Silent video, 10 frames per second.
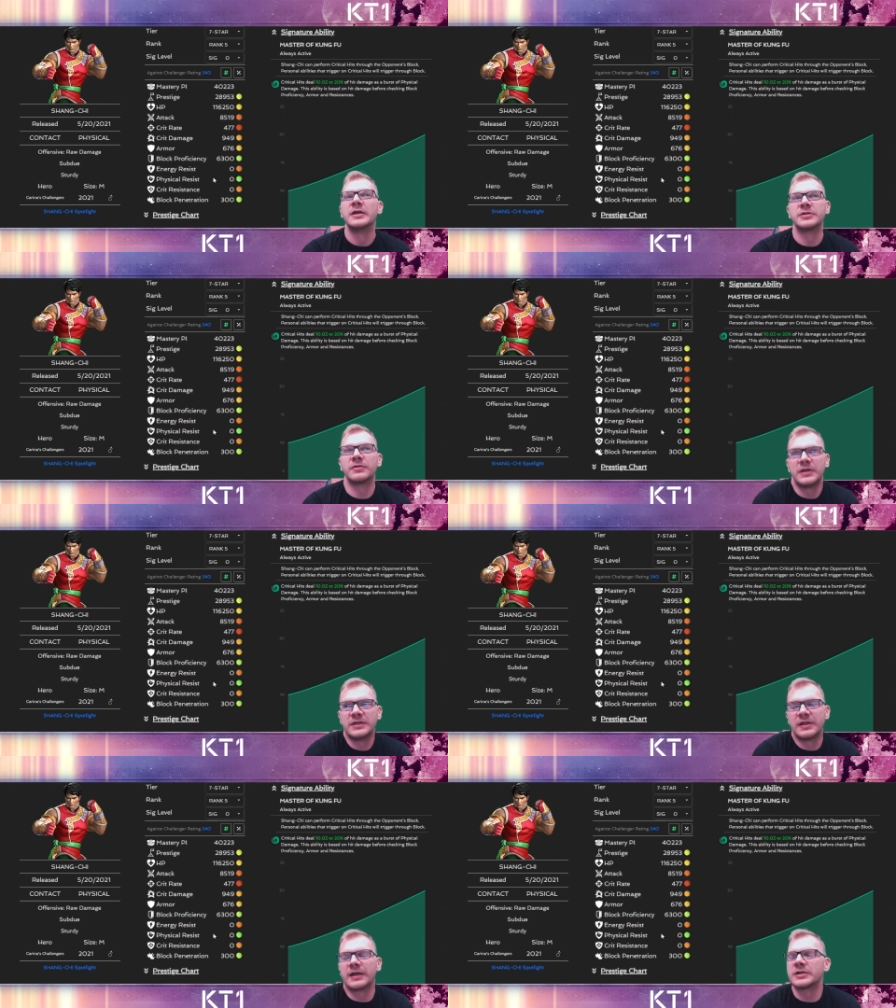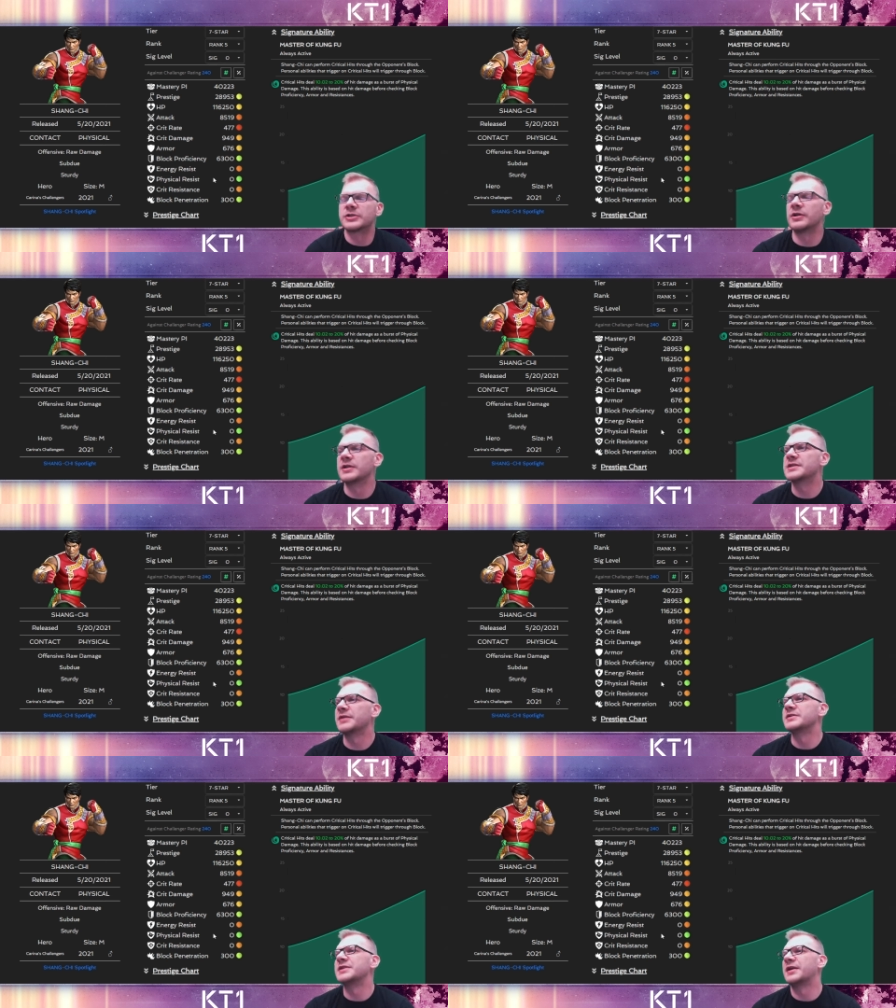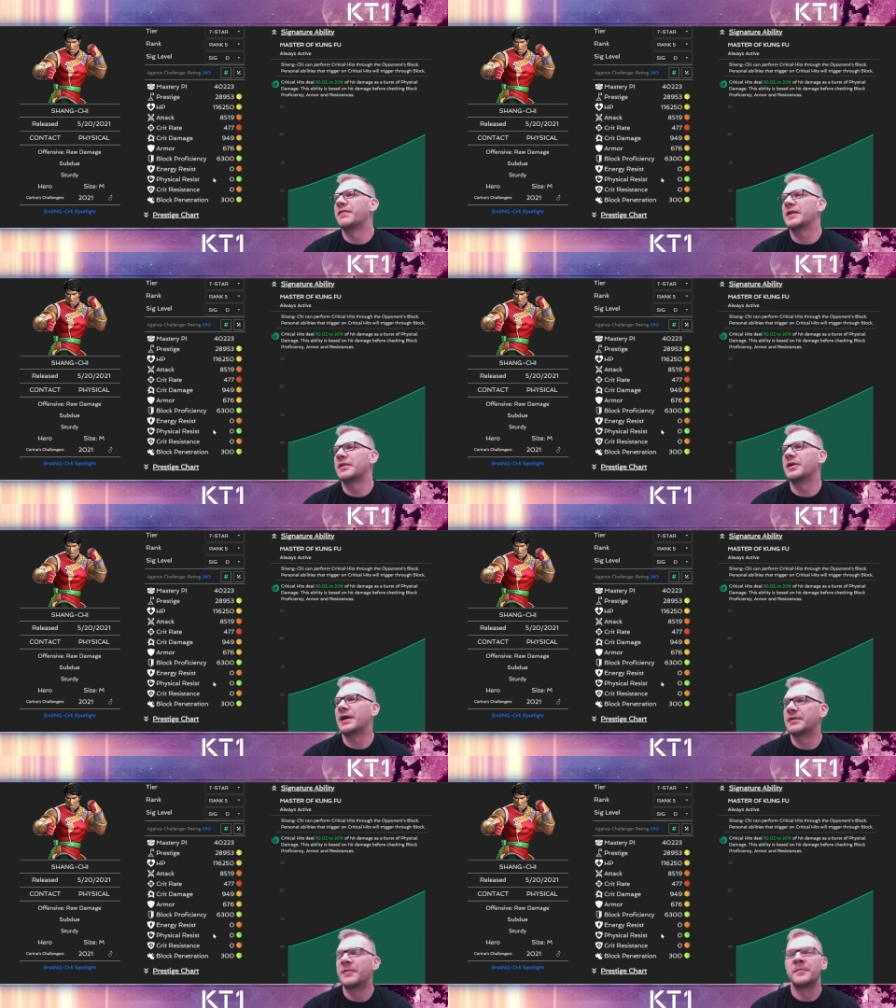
So he's like a solid 7 star in that regard.